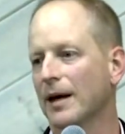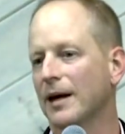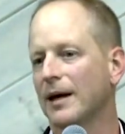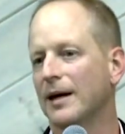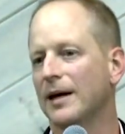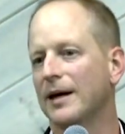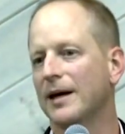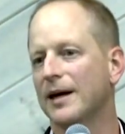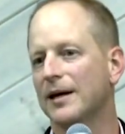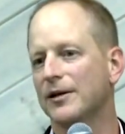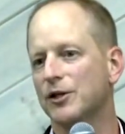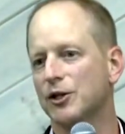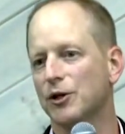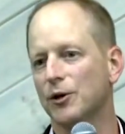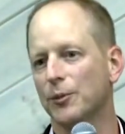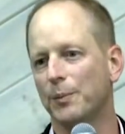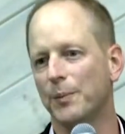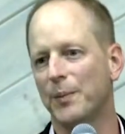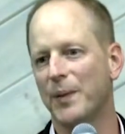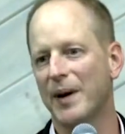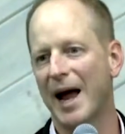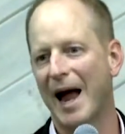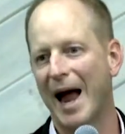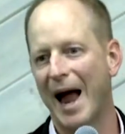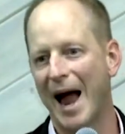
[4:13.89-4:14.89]
He gets you
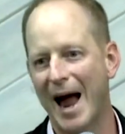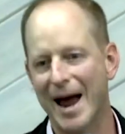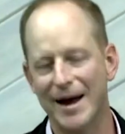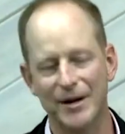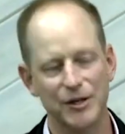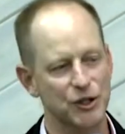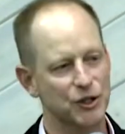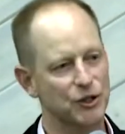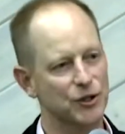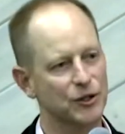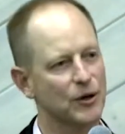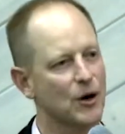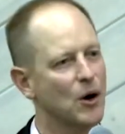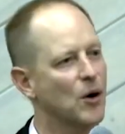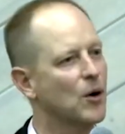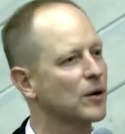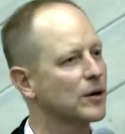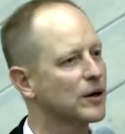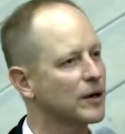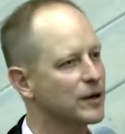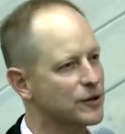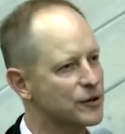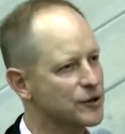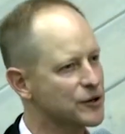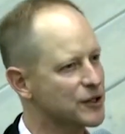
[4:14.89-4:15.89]
past your
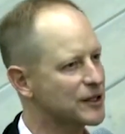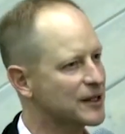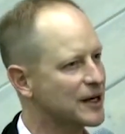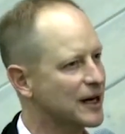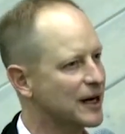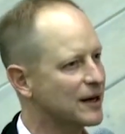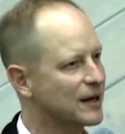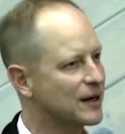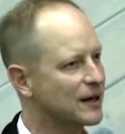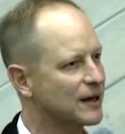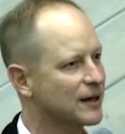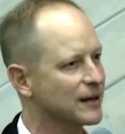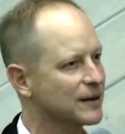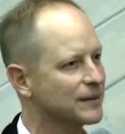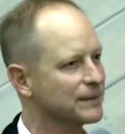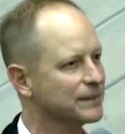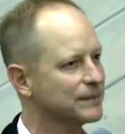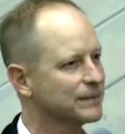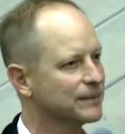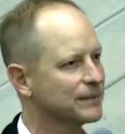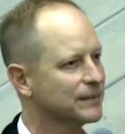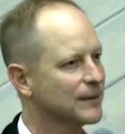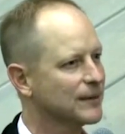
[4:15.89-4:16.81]
own understanding